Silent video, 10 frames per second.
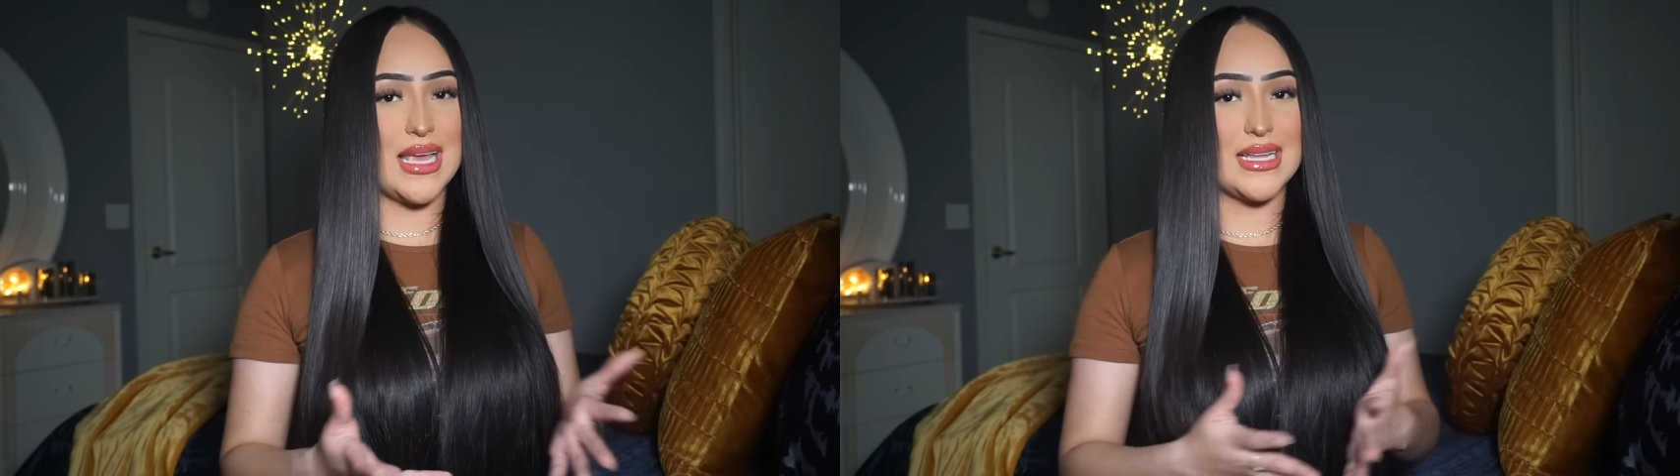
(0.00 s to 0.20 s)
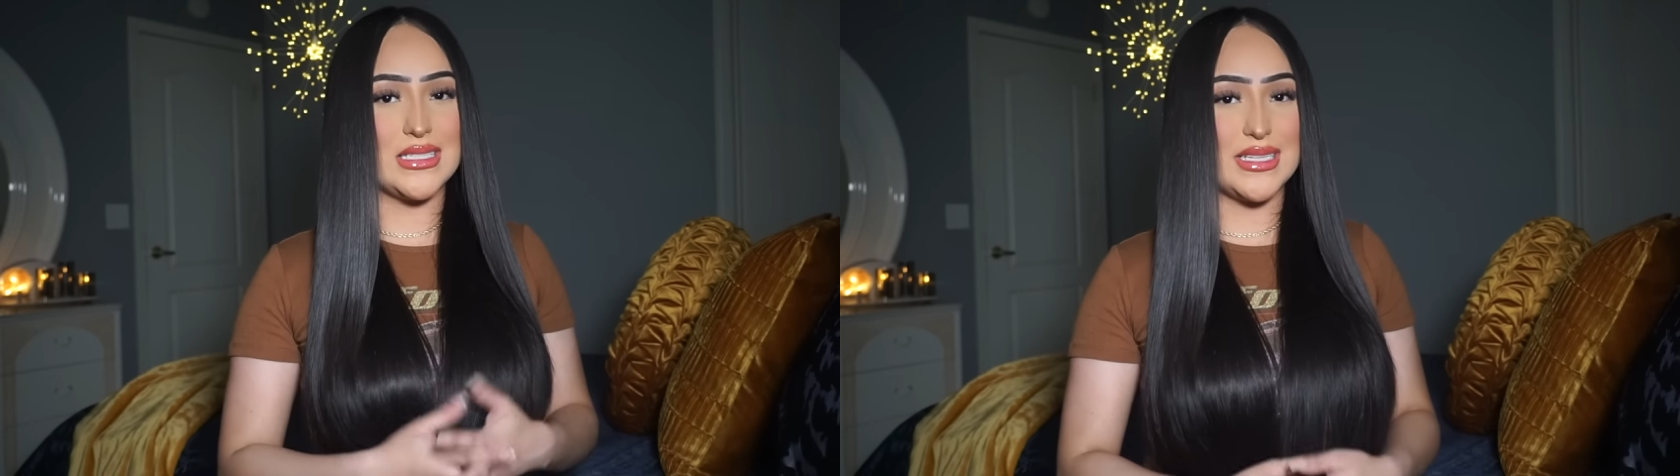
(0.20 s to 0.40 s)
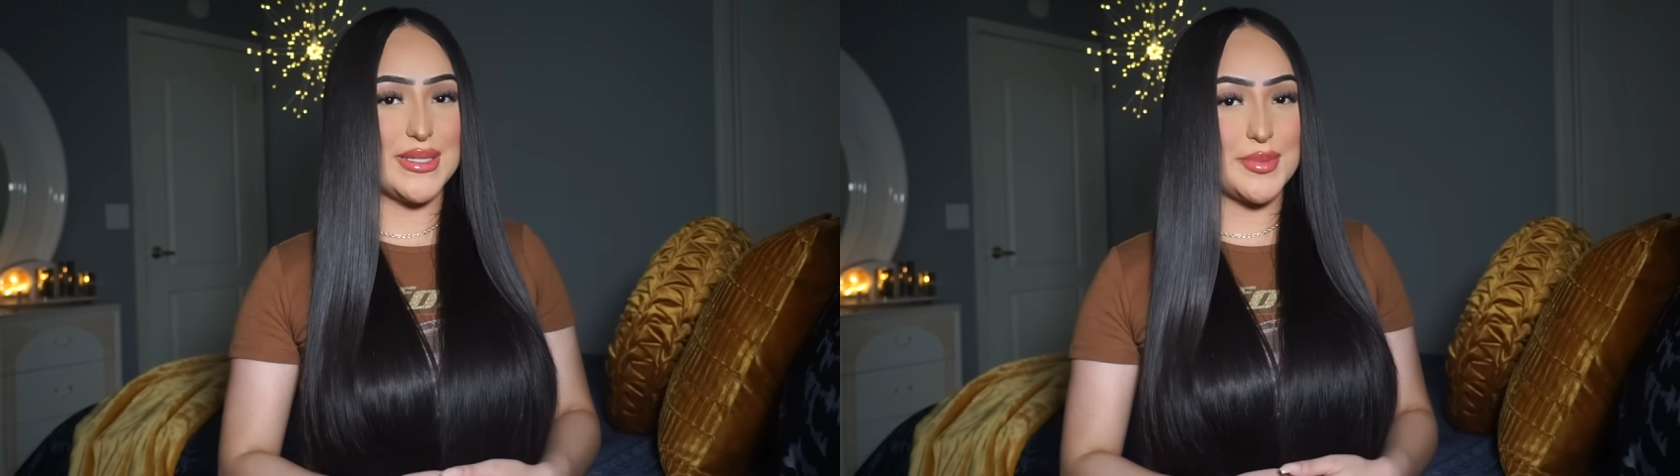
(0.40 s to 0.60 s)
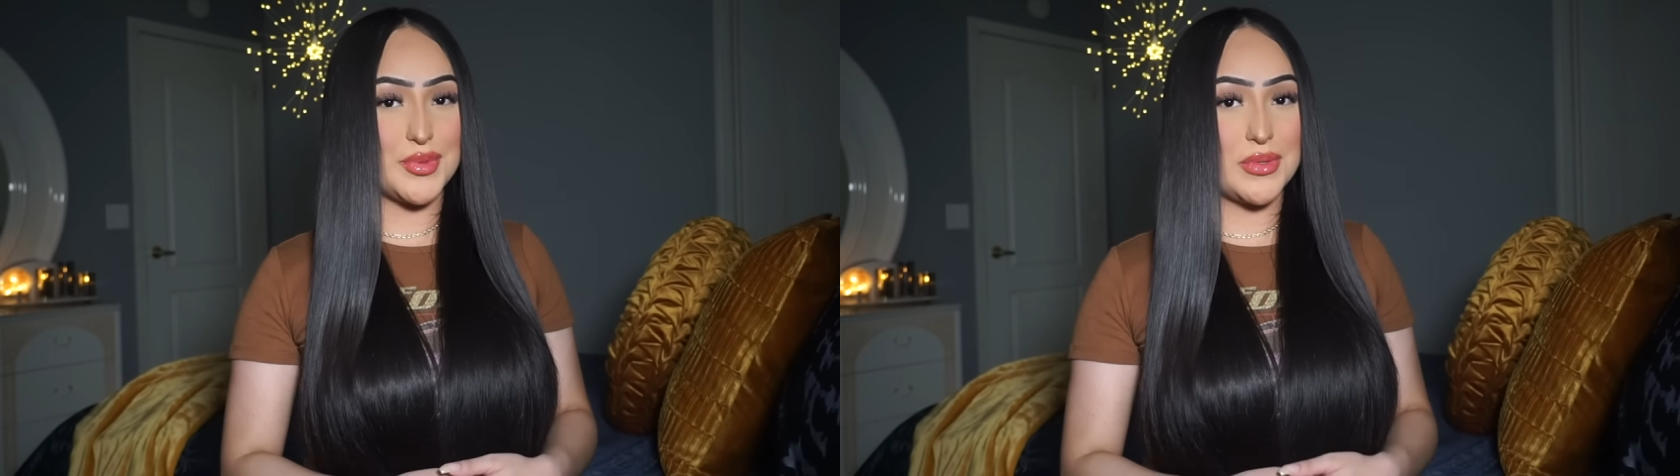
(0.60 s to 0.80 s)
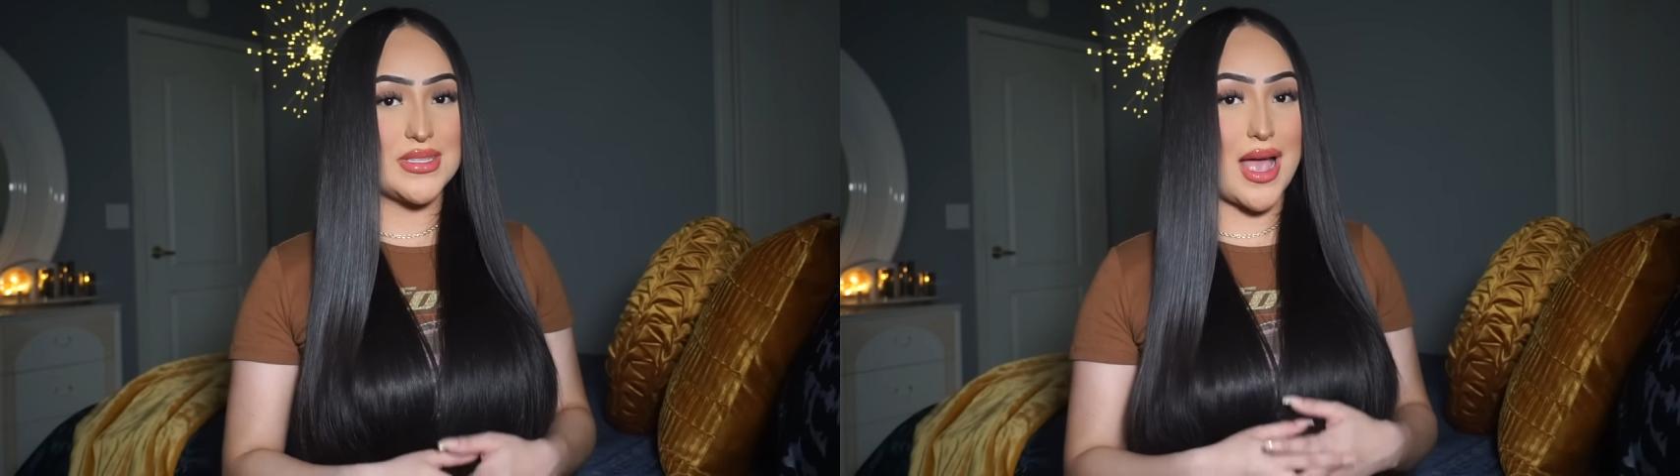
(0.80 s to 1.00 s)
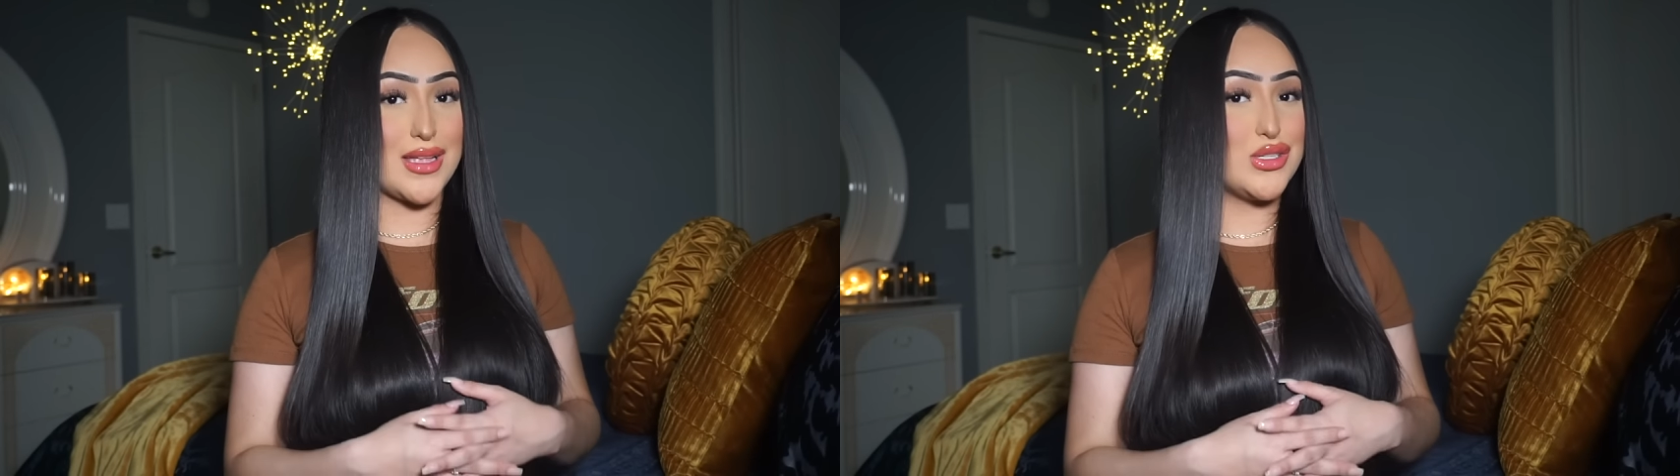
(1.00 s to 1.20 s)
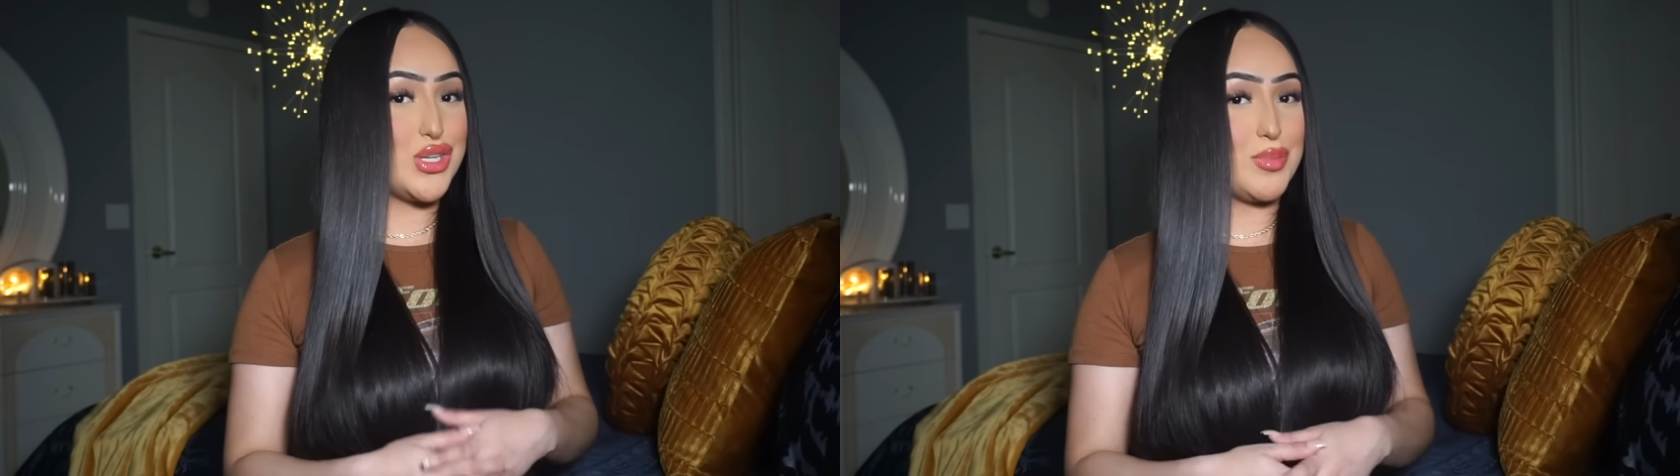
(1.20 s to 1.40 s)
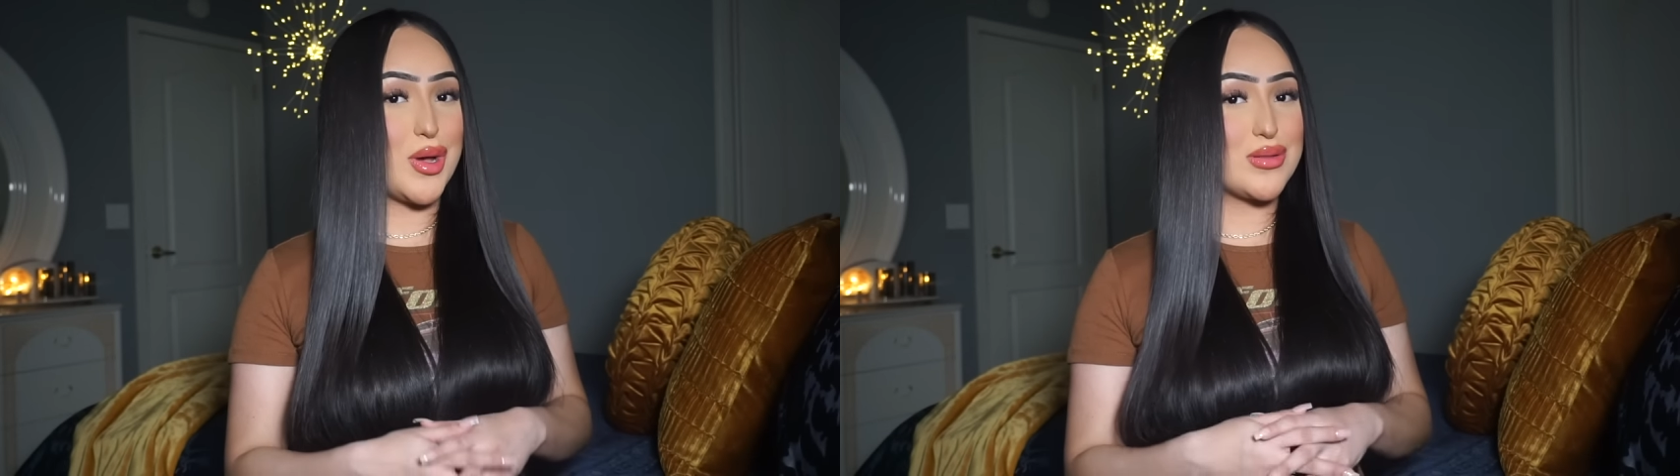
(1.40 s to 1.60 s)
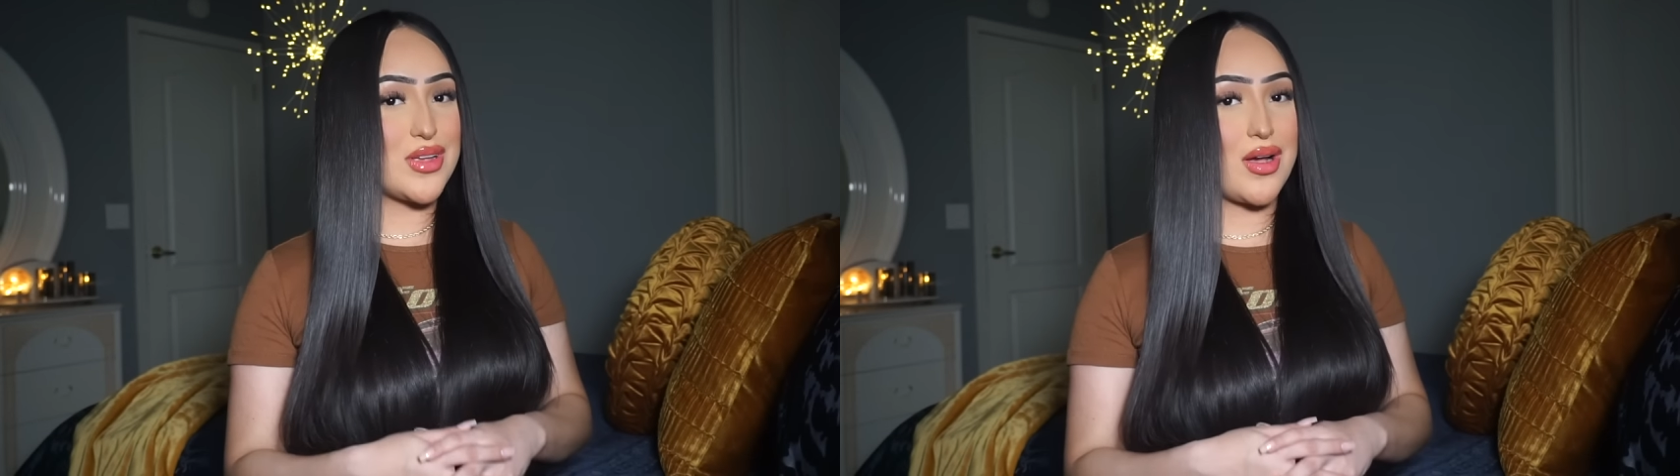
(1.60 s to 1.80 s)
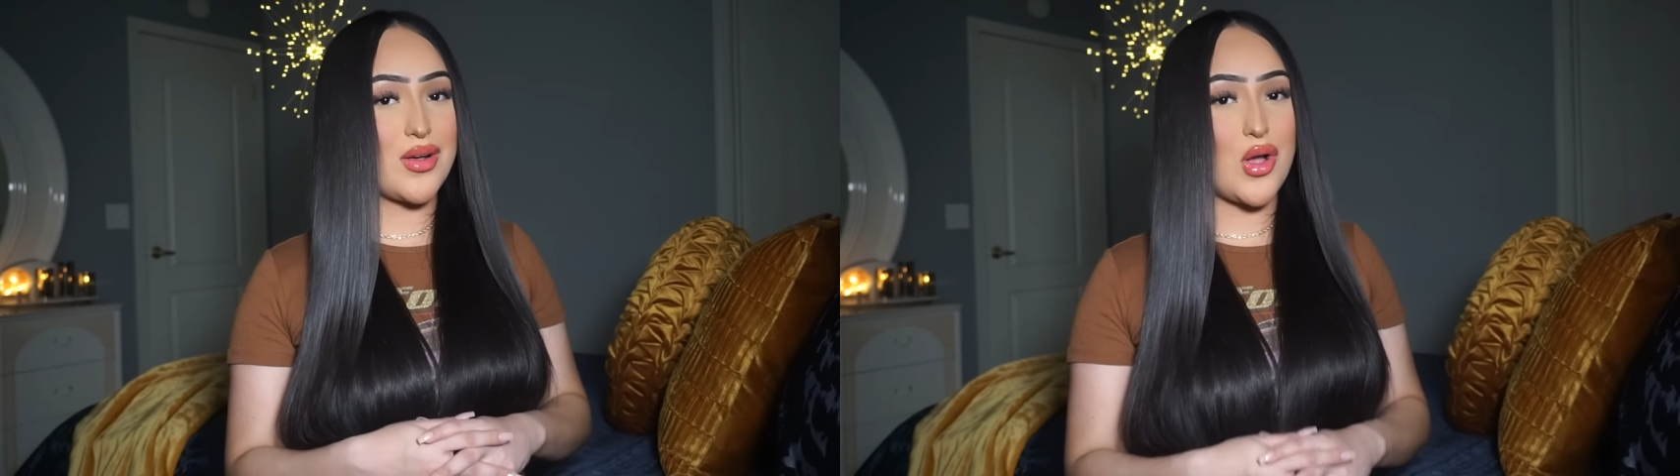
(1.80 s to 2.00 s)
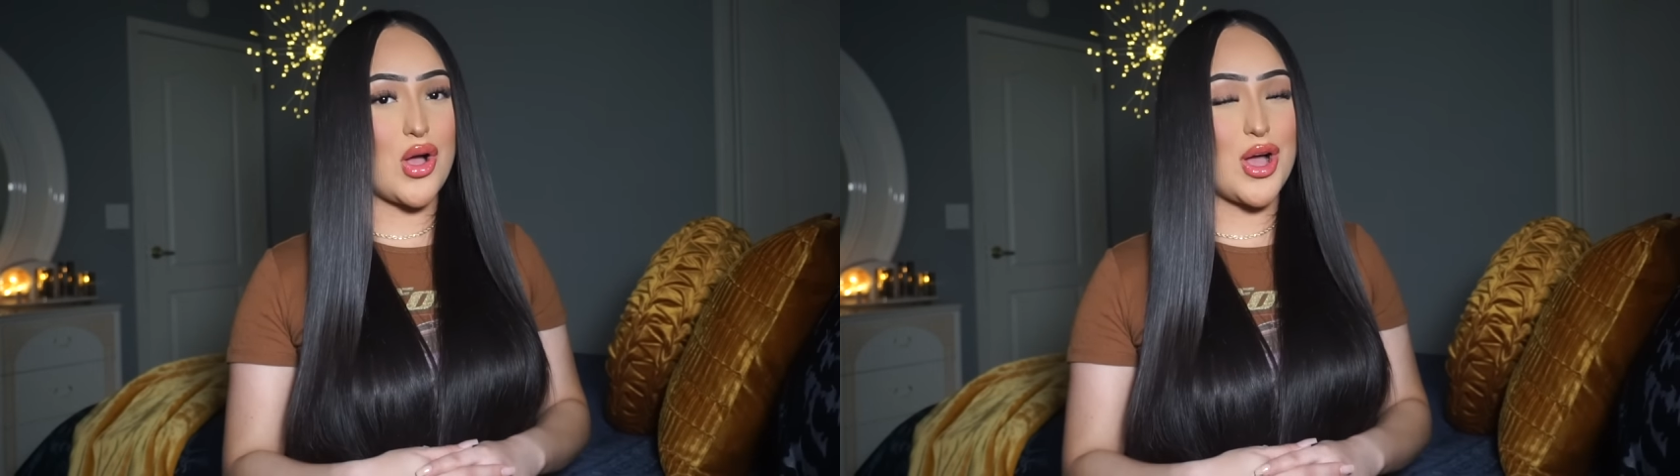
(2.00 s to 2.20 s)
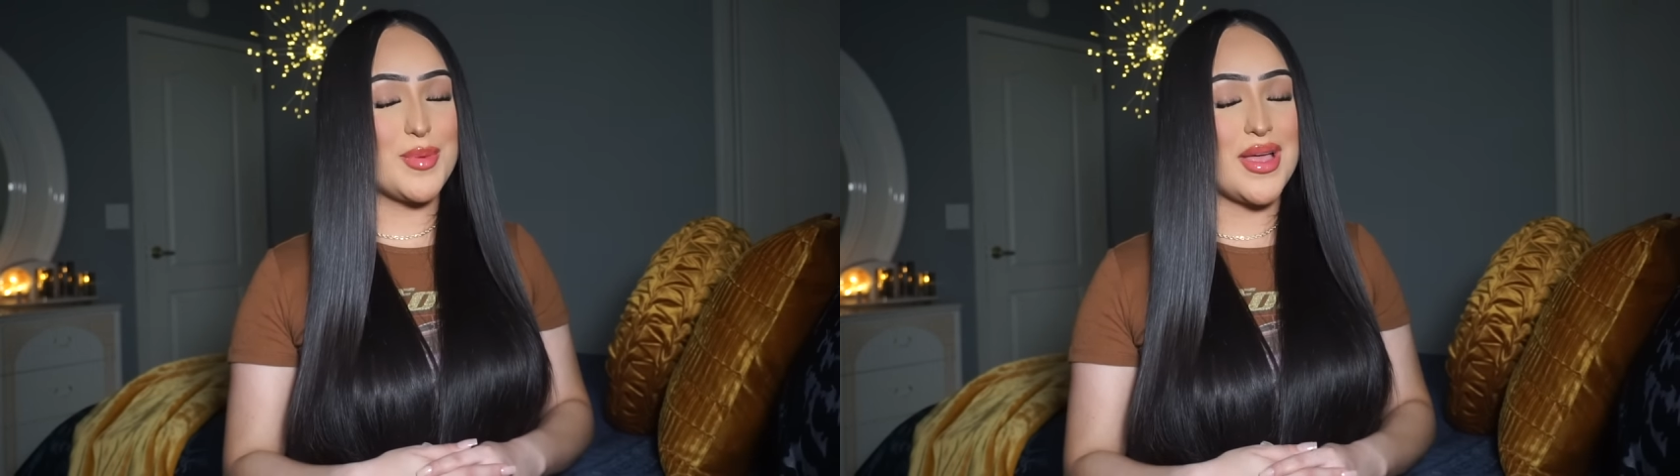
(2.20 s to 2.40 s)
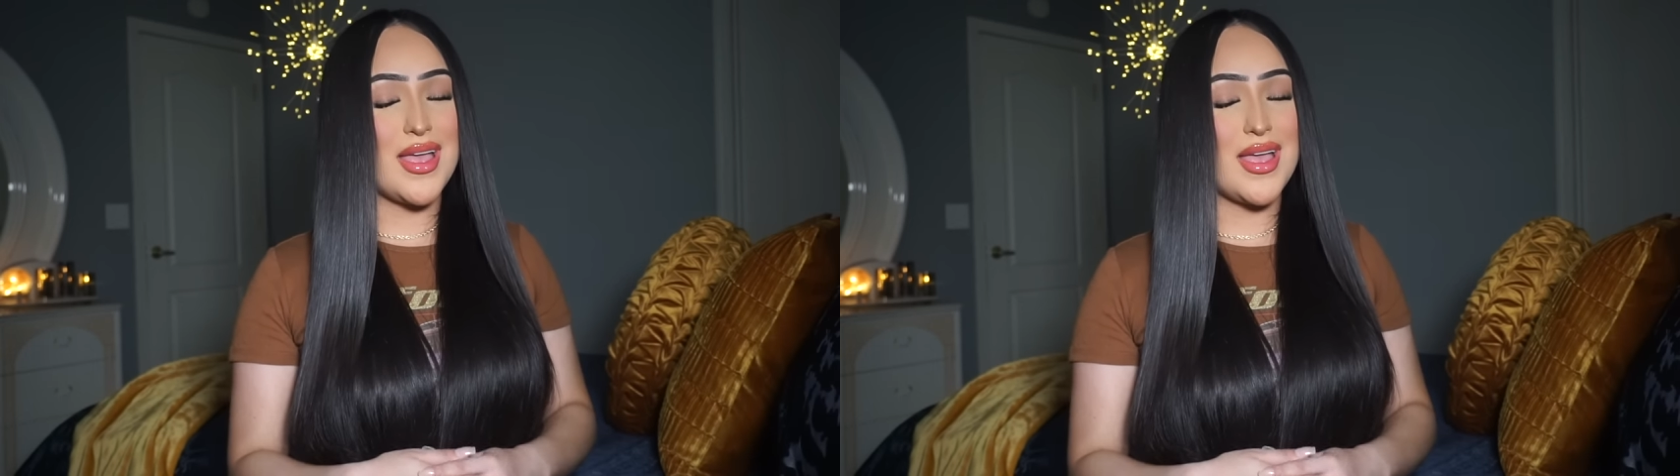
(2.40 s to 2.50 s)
at daicyspooks@gmail.com.